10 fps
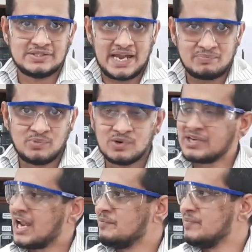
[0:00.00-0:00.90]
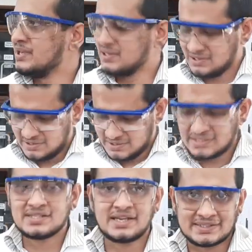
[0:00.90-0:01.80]
That book can be
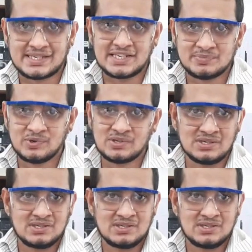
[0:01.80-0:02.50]
just an exercise book,